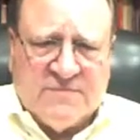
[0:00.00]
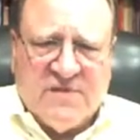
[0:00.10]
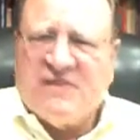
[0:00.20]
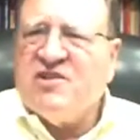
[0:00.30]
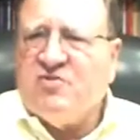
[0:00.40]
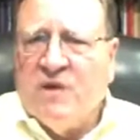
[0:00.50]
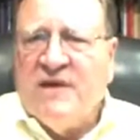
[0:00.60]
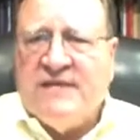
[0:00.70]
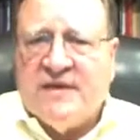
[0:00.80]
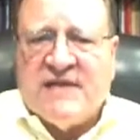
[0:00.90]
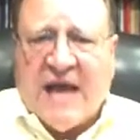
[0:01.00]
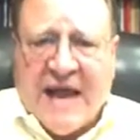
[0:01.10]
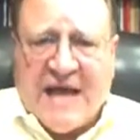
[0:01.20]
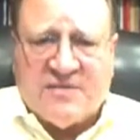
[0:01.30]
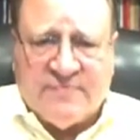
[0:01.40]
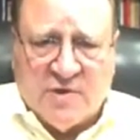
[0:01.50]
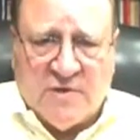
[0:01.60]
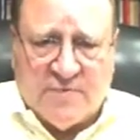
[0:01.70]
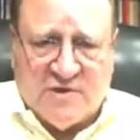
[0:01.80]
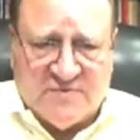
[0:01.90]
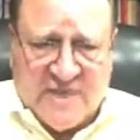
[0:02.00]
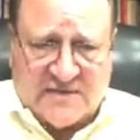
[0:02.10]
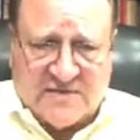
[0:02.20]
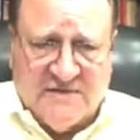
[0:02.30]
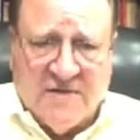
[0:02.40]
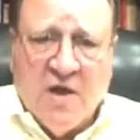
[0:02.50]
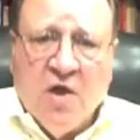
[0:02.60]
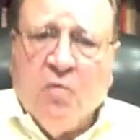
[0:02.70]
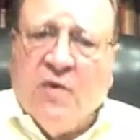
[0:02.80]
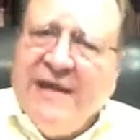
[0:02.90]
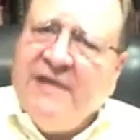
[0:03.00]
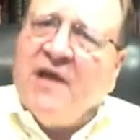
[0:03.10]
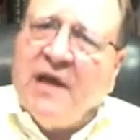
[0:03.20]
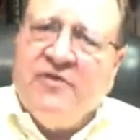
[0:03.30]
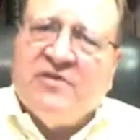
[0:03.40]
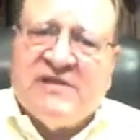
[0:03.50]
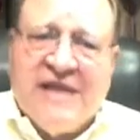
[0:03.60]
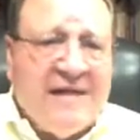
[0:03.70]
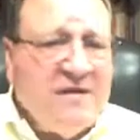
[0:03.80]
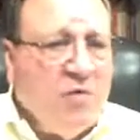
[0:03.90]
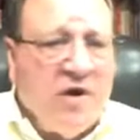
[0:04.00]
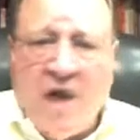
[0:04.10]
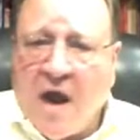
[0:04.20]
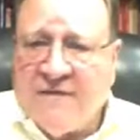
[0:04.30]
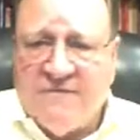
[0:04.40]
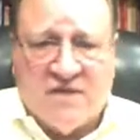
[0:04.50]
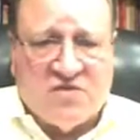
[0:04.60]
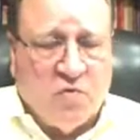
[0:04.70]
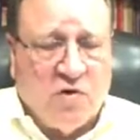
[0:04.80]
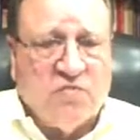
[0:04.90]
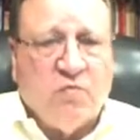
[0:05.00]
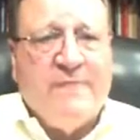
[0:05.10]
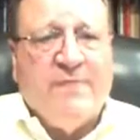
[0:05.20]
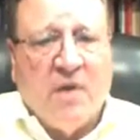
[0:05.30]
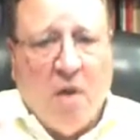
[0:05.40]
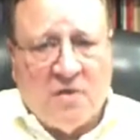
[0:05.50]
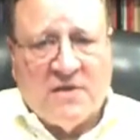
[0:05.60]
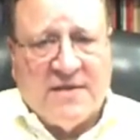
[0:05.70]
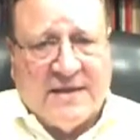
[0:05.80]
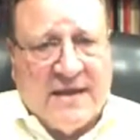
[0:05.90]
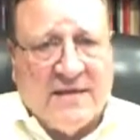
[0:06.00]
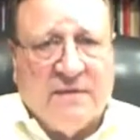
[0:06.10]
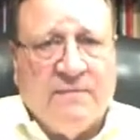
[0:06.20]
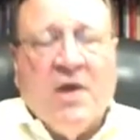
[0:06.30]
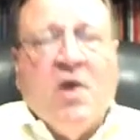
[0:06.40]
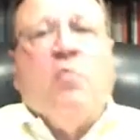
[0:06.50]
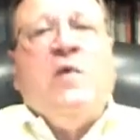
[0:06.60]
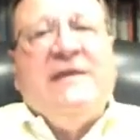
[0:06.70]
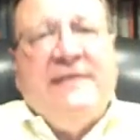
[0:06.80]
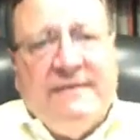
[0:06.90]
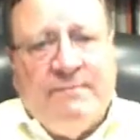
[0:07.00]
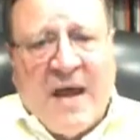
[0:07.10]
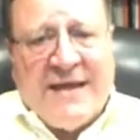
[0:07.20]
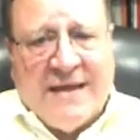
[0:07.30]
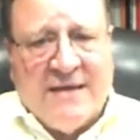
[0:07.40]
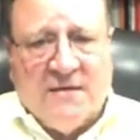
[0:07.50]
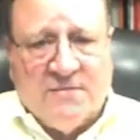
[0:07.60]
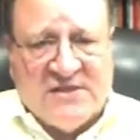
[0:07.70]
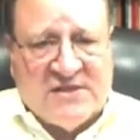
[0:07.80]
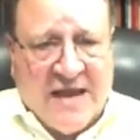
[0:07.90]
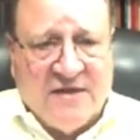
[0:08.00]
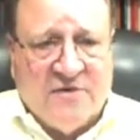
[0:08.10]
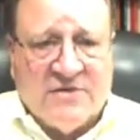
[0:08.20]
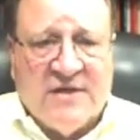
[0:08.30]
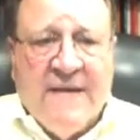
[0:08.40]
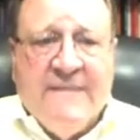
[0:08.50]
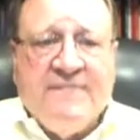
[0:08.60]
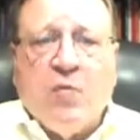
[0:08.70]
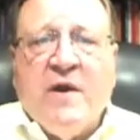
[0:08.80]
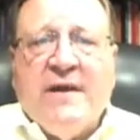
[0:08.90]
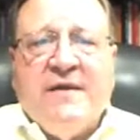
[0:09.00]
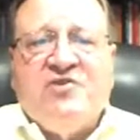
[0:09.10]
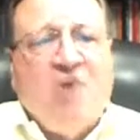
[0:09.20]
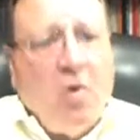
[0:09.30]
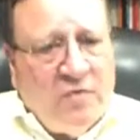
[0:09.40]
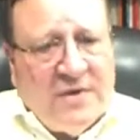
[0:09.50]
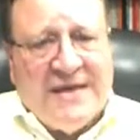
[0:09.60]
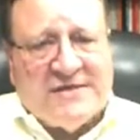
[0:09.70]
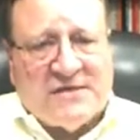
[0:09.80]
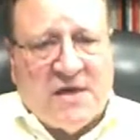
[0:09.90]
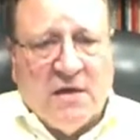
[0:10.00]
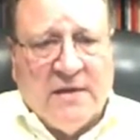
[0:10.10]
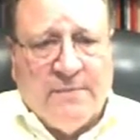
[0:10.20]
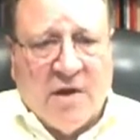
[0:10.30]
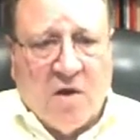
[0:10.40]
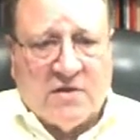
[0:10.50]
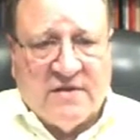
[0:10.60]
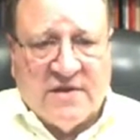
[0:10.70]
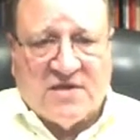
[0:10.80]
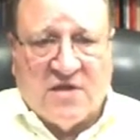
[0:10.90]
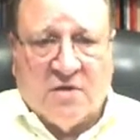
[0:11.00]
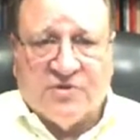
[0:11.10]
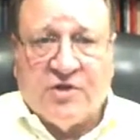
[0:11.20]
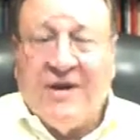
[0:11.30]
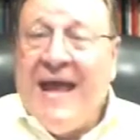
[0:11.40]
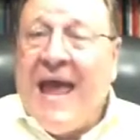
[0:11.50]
This is really the diaspora perspective. We need to understand that we're not of this world. We belong to the kingdom. We live by kingdom standards. We don't necessarily belong to this culture.